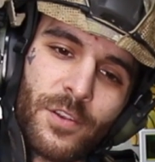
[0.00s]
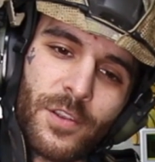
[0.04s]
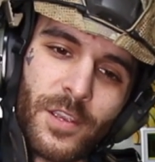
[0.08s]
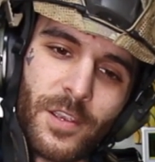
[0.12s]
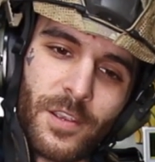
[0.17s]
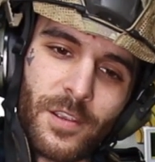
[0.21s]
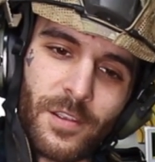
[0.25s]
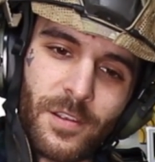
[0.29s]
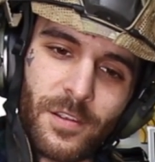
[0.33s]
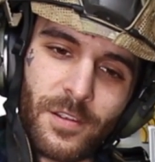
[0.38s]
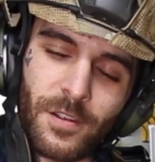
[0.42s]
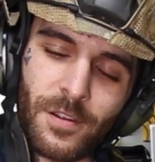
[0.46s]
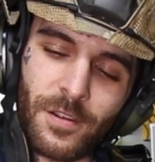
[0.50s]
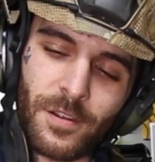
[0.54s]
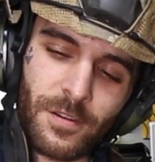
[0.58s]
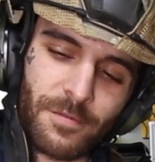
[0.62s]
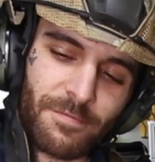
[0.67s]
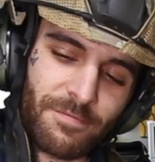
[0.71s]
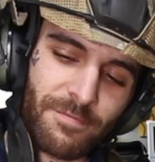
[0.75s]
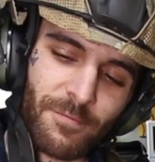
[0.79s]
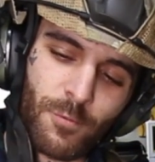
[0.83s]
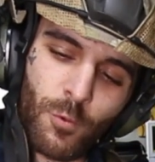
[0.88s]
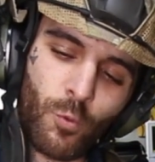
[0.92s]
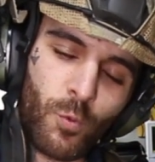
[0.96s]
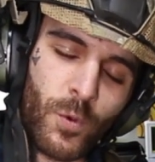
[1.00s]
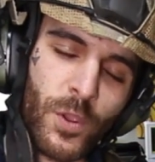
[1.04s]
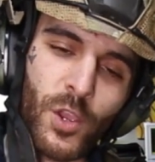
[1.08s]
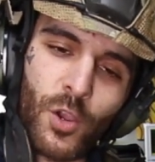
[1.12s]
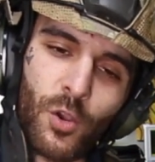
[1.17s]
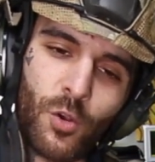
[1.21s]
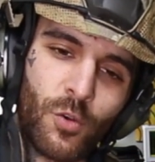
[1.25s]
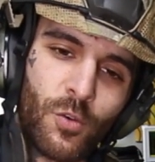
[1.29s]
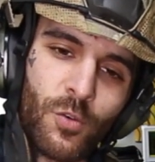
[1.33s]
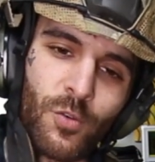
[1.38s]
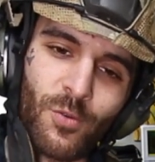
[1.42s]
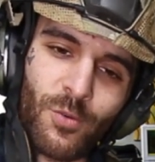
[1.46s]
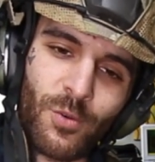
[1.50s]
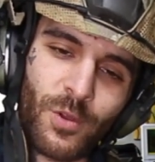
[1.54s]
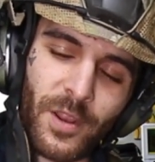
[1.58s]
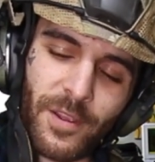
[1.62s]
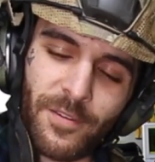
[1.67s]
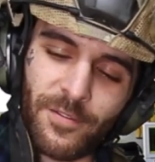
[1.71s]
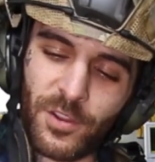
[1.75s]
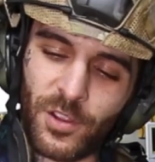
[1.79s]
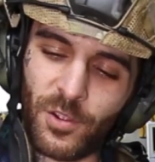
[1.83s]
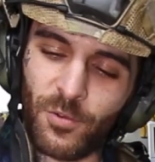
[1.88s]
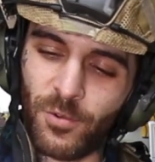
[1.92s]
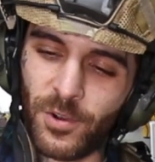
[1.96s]
here, or wheel,
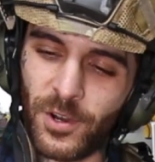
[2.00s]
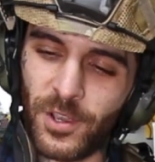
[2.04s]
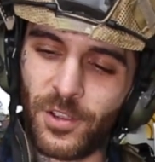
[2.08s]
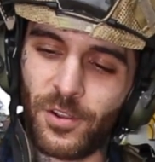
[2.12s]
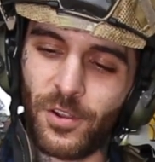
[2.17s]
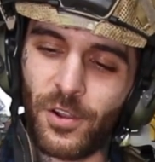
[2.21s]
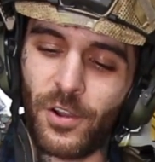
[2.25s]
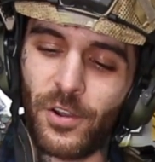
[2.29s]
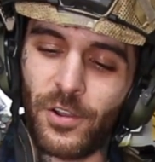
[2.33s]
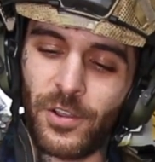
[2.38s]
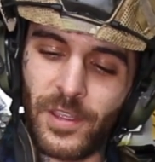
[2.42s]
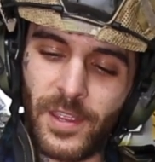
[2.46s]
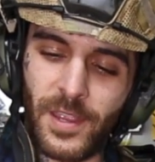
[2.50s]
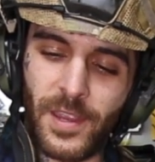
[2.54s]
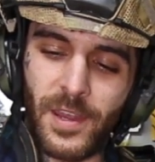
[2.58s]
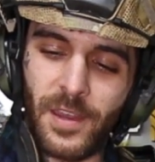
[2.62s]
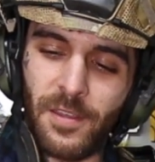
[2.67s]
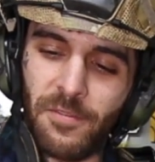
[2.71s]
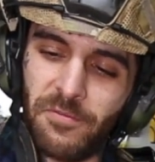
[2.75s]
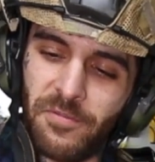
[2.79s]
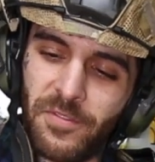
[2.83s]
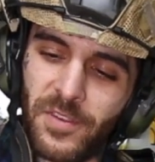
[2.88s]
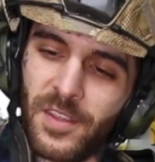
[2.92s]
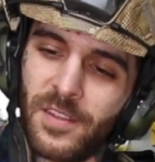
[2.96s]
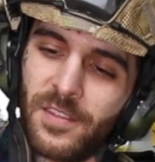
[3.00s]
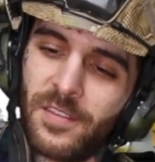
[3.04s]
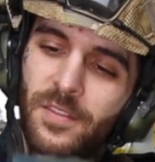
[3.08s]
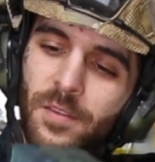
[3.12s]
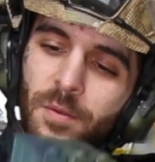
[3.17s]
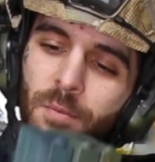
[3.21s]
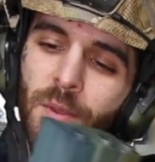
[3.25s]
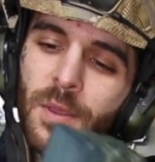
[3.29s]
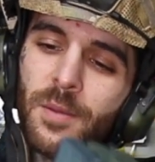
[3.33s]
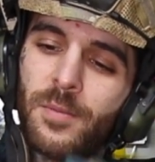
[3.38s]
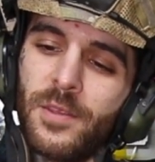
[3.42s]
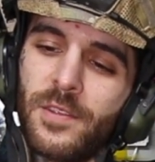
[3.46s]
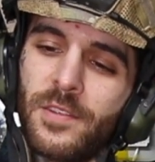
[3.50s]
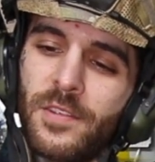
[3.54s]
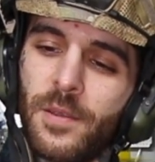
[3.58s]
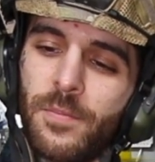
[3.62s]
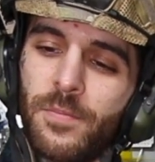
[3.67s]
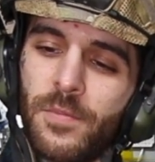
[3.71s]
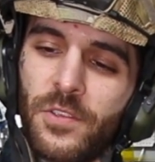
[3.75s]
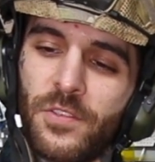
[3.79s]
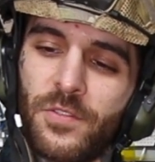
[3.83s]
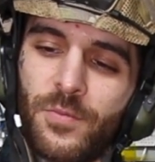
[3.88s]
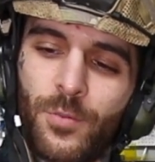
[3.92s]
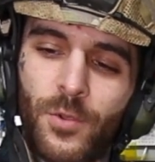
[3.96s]
whatever you want to call it, and it feeds the BBs up
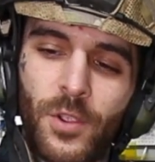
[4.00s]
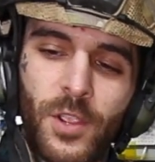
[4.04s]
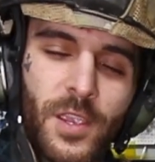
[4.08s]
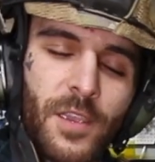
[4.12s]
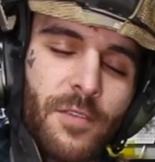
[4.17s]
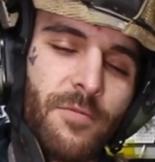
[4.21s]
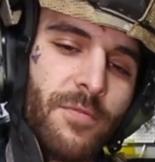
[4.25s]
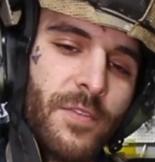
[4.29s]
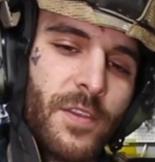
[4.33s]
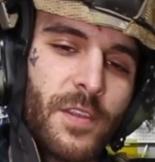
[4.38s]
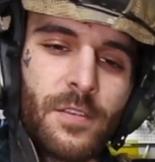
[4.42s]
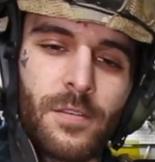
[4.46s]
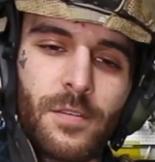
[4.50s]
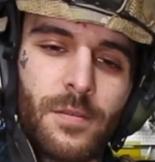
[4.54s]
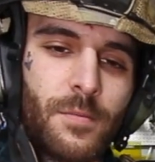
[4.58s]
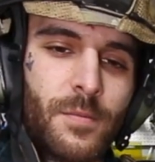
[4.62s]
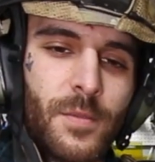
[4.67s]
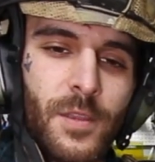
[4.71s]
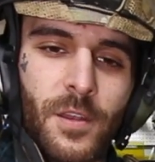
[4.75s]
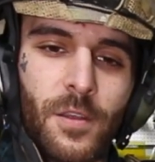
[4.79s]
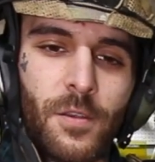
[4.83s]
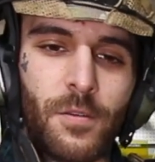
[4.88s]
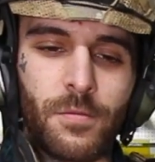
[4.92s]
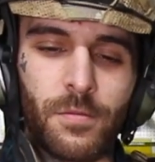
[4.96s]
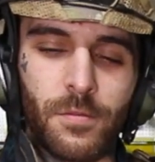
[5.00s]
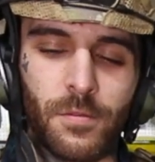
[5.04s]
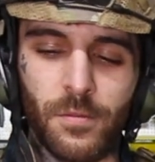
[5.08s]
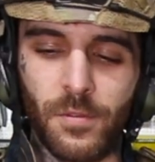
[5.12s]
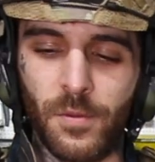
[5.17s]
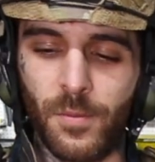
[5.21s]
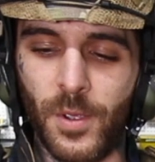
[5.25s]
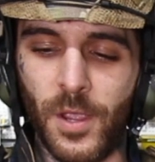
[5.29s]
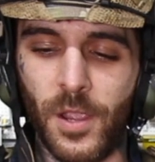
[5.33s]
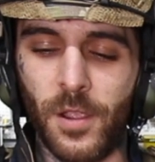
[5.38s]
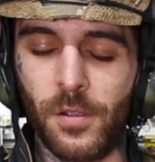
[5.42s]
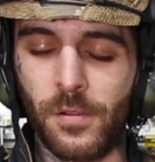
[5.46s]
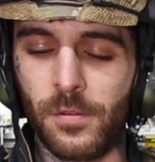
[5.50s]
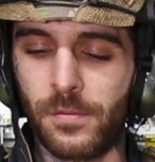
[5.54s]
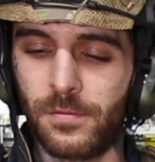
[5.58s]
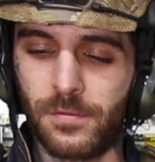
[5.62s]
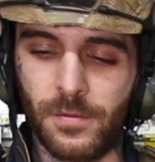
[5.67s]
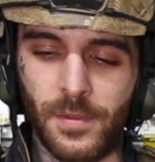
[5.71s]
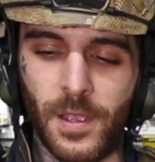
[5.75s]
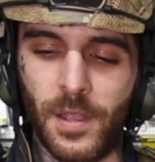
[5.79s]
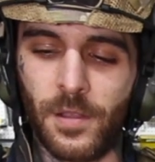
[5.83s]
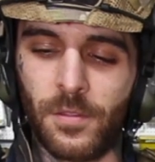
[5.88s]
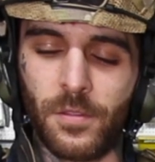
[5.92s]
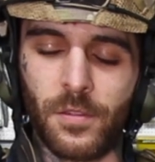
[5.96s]
the spring and feeds them, you know, through the barrel,
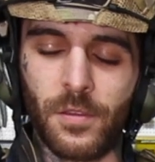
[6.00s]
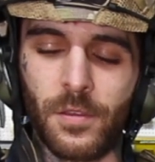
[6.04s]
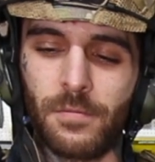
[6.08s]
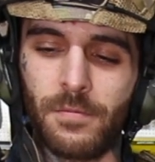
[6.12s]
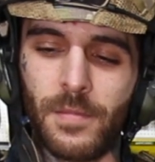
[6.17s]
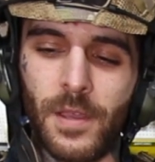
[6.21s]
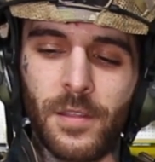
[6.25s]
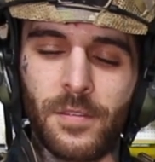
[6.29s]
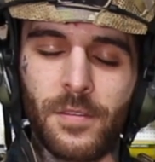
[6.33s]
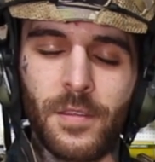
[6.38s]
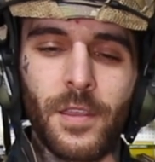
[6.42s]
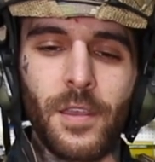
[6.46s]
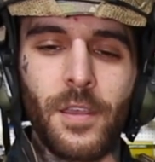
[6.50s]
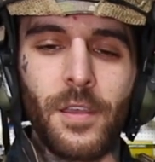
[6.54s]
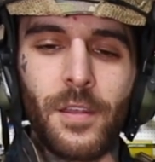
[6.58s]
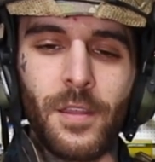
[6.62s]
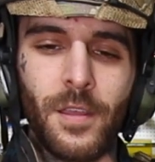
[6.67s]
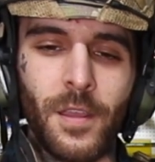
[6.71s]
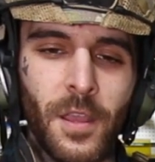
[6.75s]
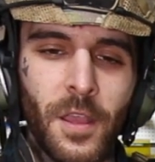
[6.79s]
out the gun.